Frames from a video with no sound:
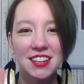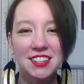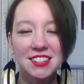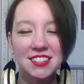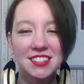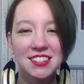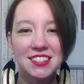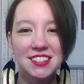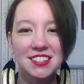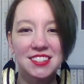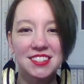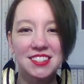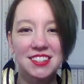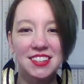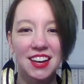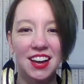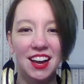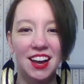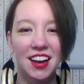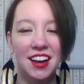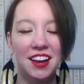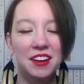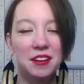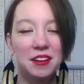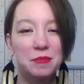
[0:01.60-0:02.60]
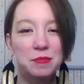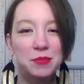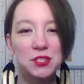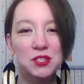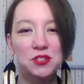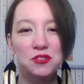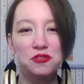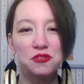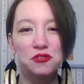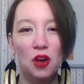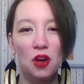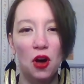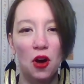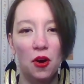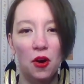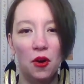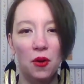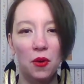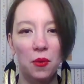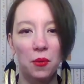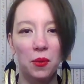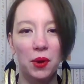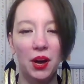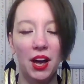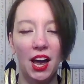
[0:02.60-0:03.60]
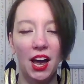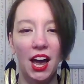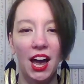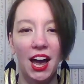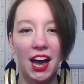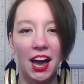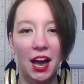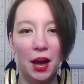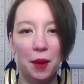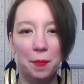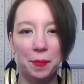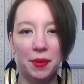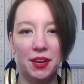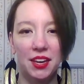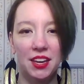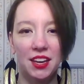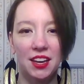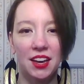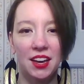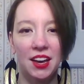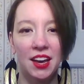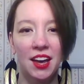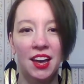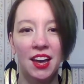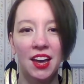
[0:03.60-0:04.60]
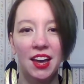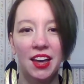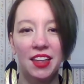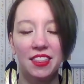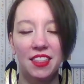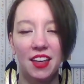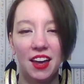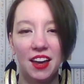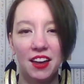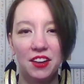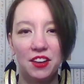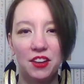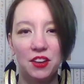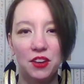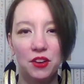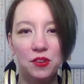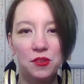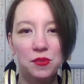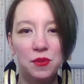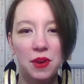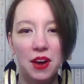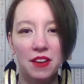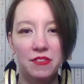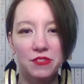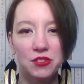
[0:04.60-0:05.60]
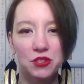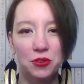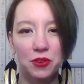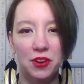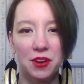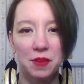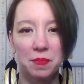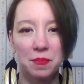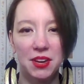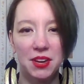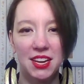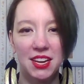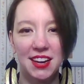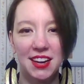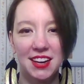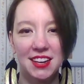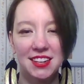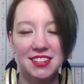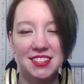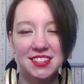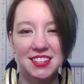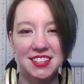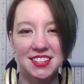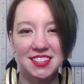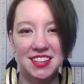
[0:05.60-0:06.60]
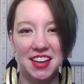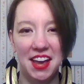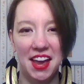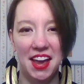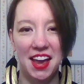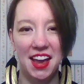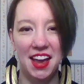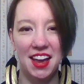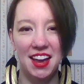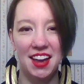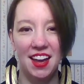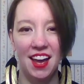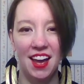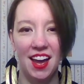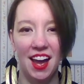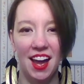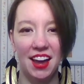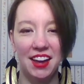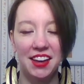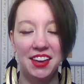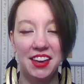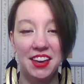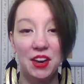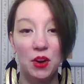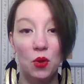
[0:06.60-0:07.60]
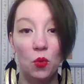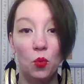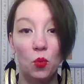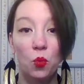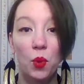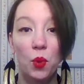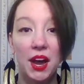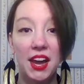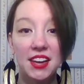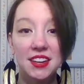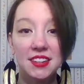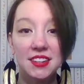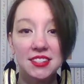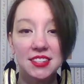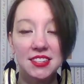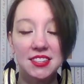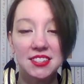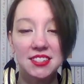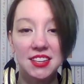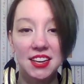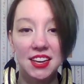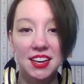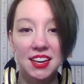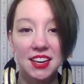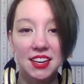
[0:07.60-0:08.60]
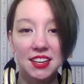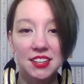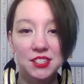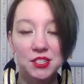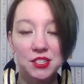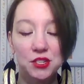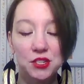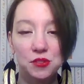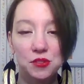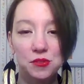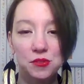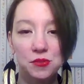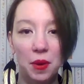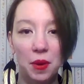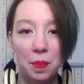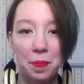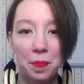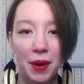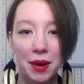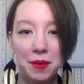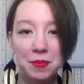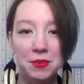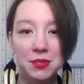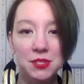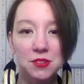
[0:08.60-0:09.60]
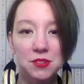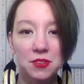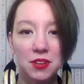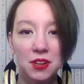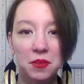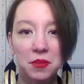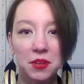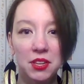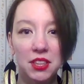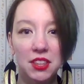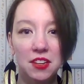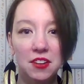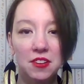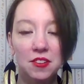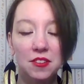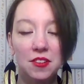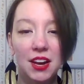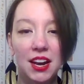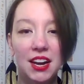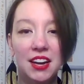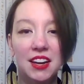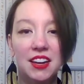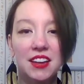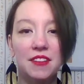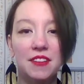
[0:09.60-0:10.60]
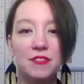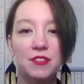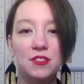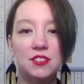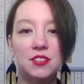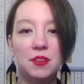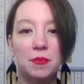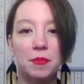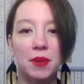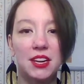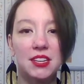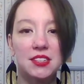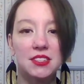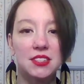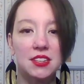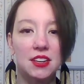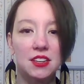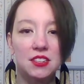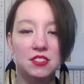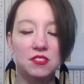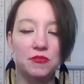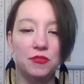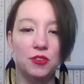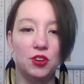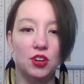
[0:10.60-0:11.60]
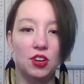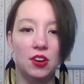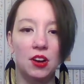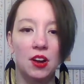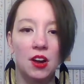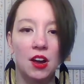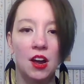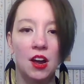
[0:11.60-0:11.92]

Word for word: friends. I am so happy that you have joined me today. I can't wait to dig into a Bible story with you and give you some ideas for